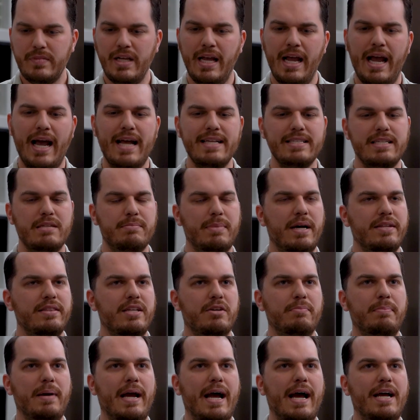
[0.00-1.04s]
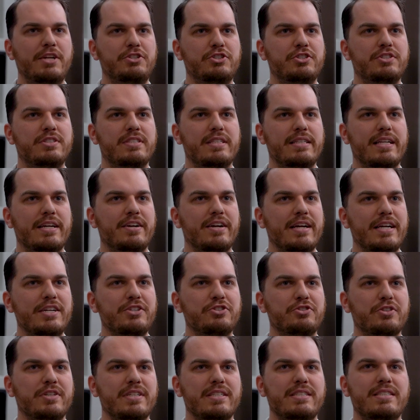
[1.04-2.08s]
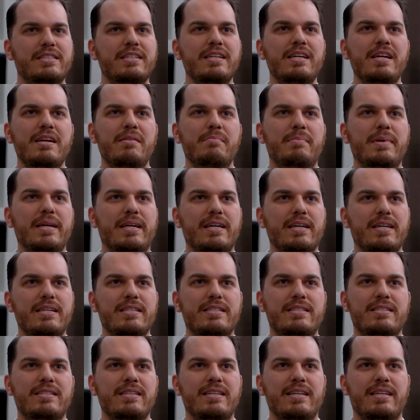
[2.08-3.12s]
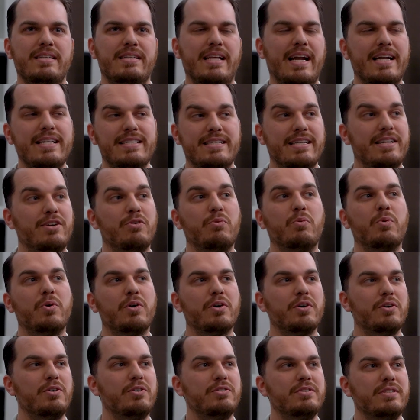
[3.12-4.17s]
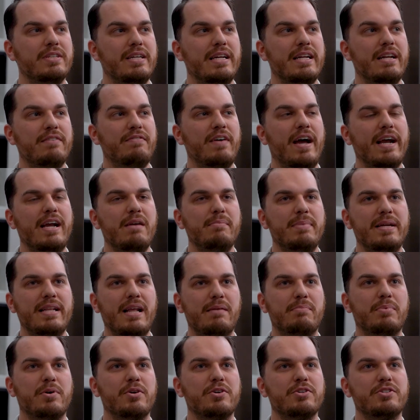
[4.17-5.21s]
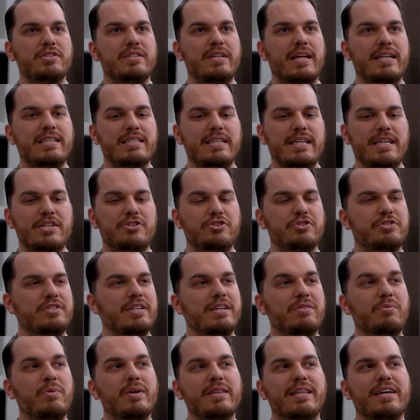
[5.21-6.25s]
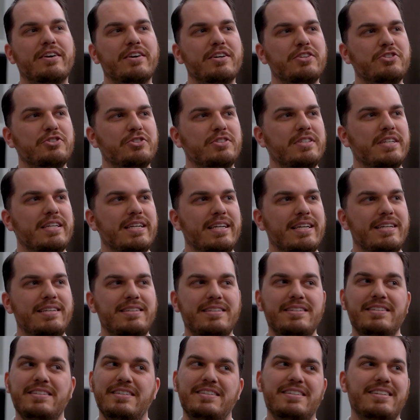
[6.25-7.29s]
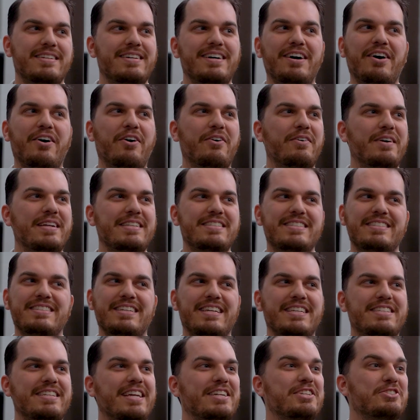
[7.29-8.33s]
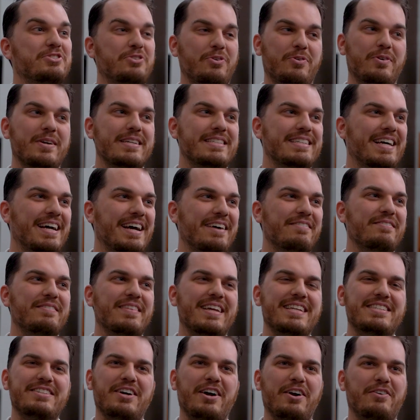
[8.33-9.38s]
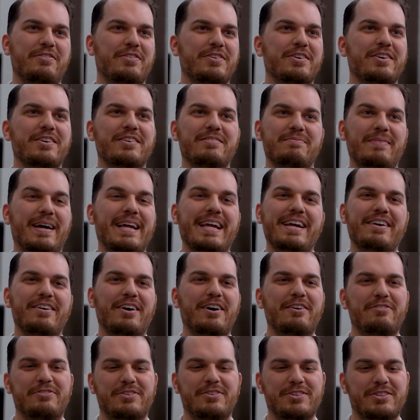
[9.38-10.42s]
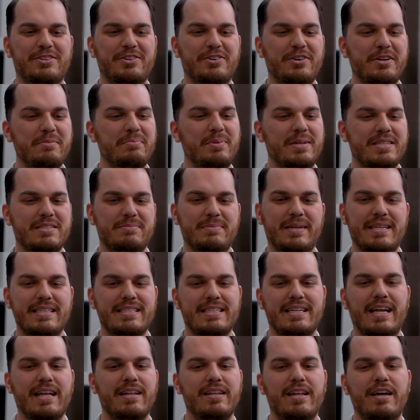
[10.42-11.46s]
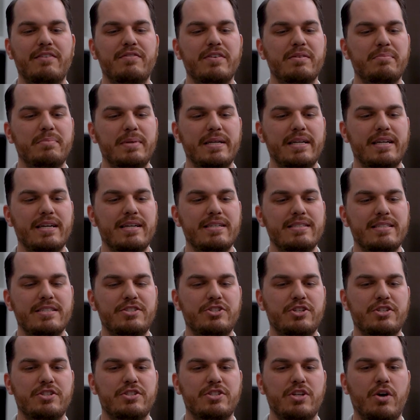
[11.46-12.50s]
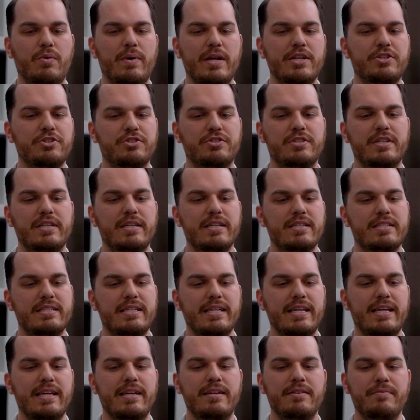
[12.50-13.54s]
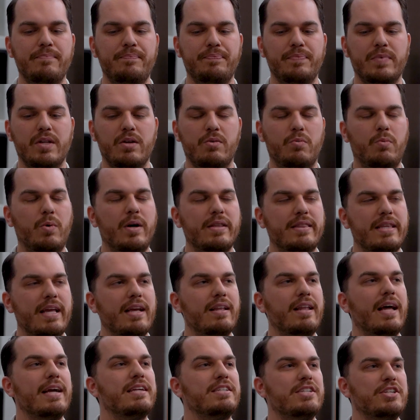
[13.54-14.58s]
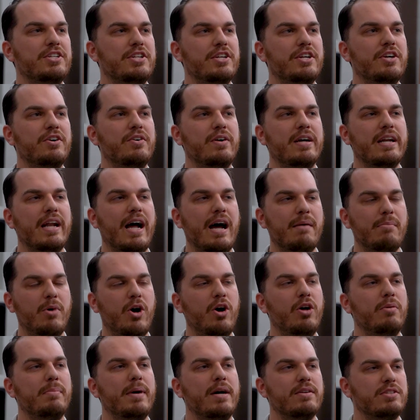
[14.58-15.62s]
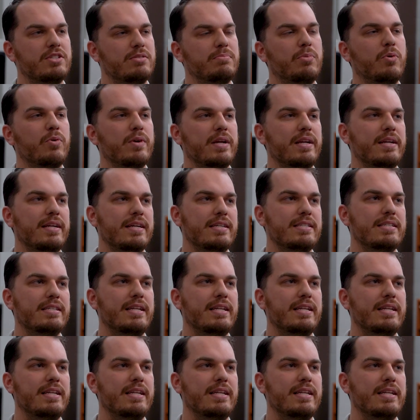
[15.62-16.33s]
ask about their passions and their interests because that is their world. And if I could be that person that's interested in what they're interested in, it's like story time. Yeah. They talk for my ear off for 30 plus minutes and I love it because it's just so interesting to see what they like to do, and I'm all about supporting kids.